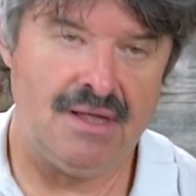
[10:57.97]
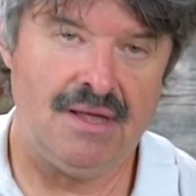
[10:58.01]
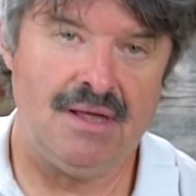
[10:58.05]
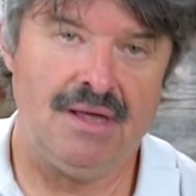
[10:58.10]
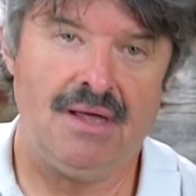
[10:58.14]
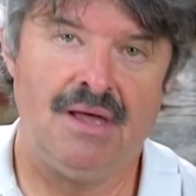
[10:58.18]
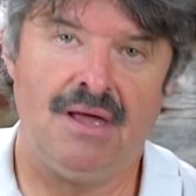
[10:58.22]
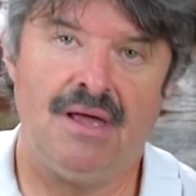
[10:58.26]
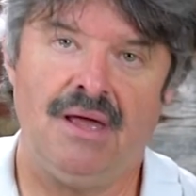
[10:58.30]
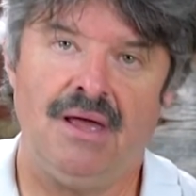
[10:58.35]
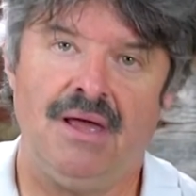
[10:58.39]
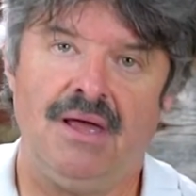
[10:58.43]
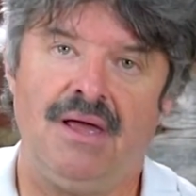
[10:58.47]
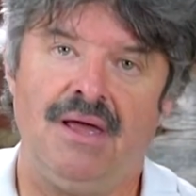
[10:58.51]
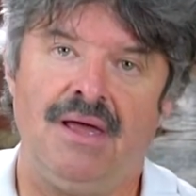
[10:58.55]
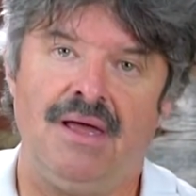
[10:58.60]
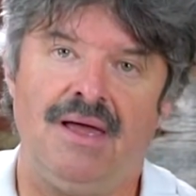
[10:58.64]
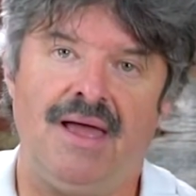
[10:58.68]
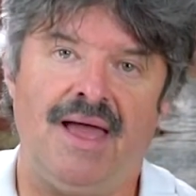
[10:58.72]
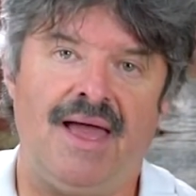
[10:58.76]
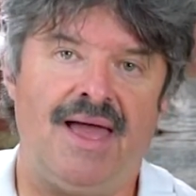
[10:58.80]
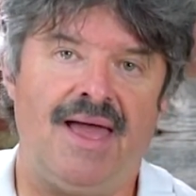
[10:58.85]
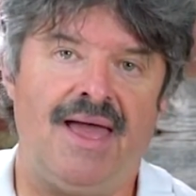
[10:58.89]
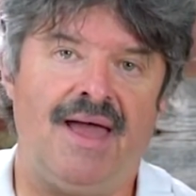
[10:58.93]

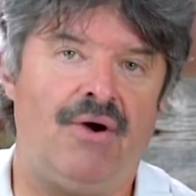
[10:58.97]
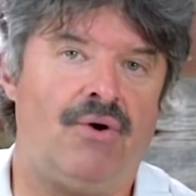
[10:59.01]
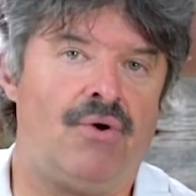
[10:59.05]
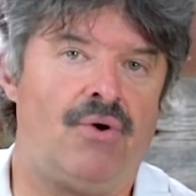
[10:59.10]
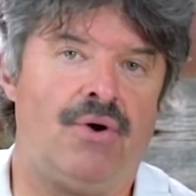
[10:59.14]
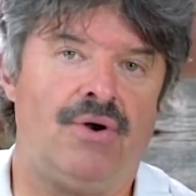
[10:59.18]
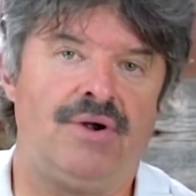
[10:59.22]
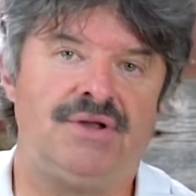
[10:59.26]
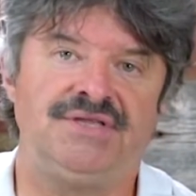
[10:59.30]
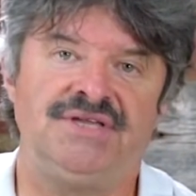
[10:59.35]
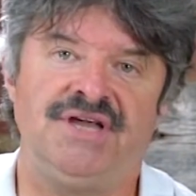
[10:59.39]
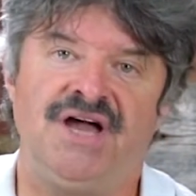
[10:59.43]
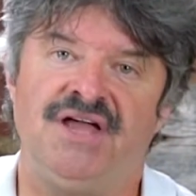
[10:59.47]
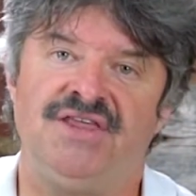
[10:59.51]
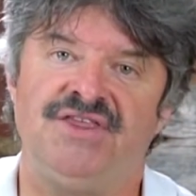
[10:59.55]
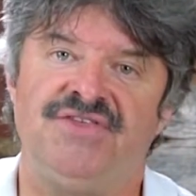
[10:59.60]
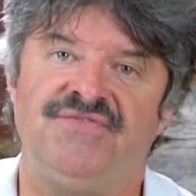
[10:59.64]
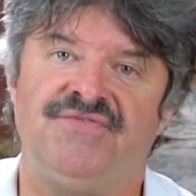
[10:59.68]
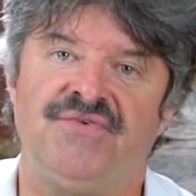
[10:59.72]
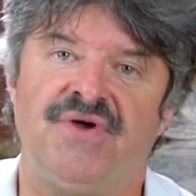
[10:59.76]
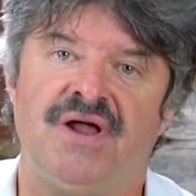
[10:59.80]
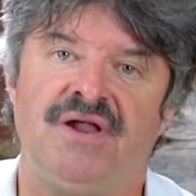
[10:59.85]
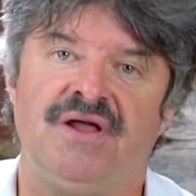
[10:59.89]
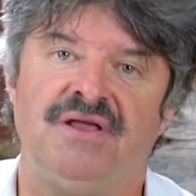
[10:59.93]
or 10th
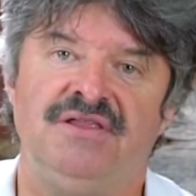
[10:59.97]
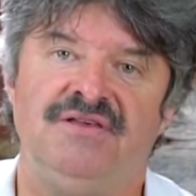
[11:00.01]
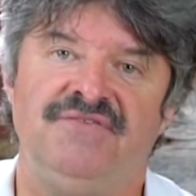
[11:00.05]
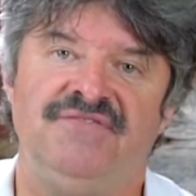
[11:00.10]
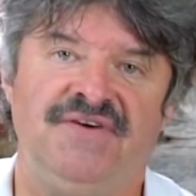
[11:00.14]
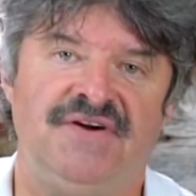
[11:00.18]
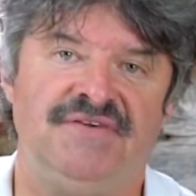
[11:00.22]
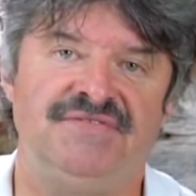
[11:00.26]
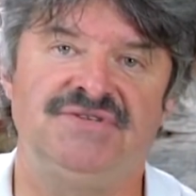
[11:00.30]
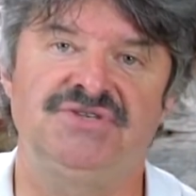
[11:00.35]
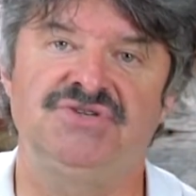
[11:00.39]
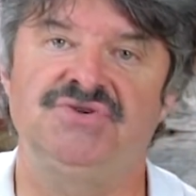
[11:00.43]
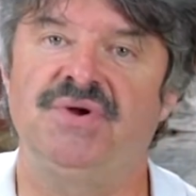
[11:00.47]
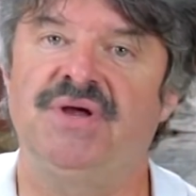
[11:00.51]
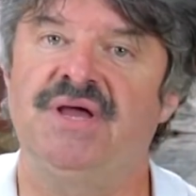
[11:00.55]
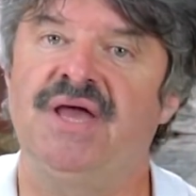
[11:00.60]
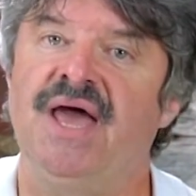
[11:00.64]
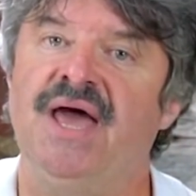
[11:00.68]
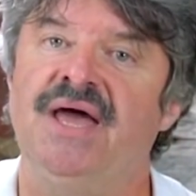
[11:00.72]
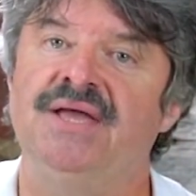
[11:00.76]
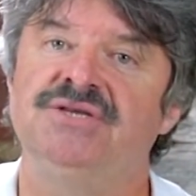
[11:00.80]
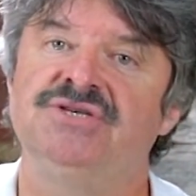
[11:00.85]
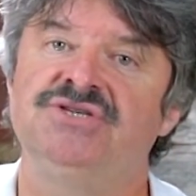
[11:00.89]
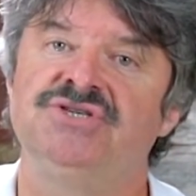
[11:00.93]
fret on the 5th string,
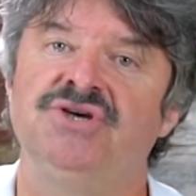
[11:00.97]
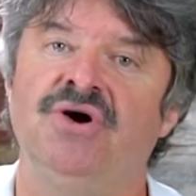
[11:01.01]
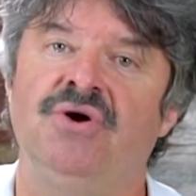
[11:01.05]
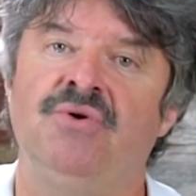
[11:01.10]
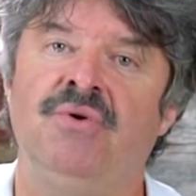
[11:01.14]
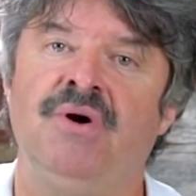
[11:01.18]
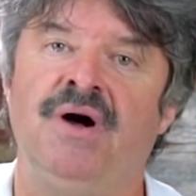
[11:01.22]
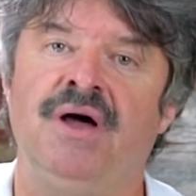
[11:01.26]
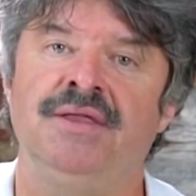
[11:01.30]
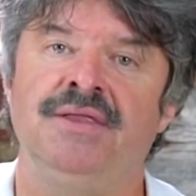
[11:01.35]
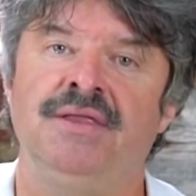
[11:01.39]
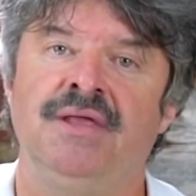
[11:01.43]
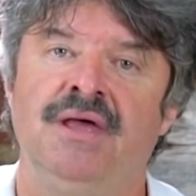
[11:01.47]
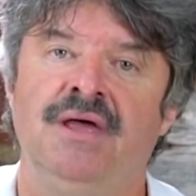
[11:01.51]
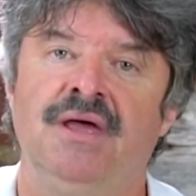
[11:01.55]
and so on